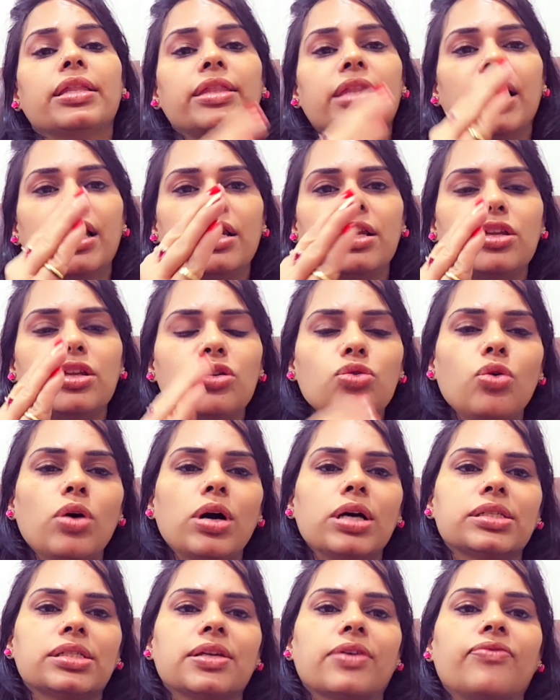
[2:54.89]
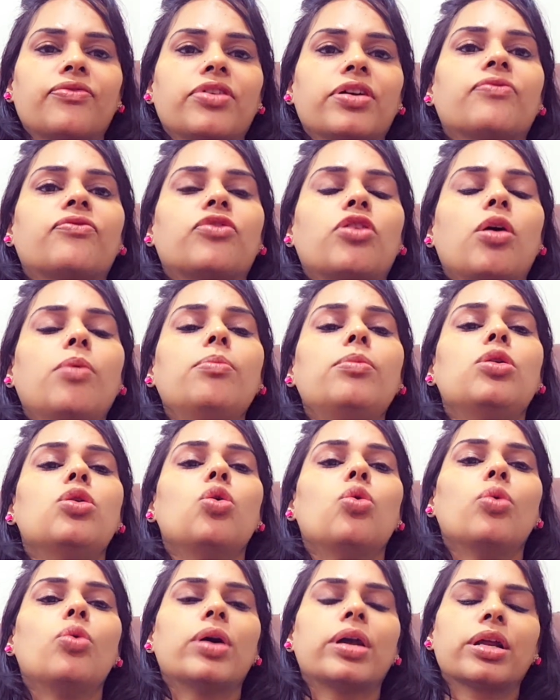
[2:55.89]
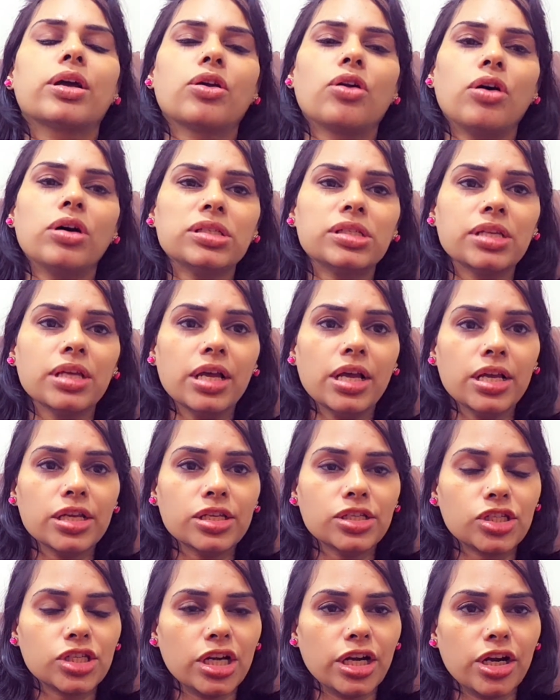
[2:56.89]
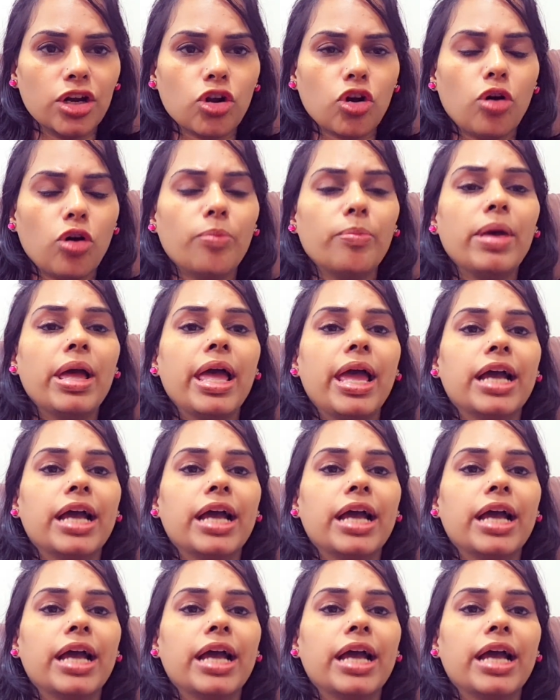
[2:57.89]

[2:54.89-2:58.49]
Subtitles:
then you are suffering from lower cross syndrome.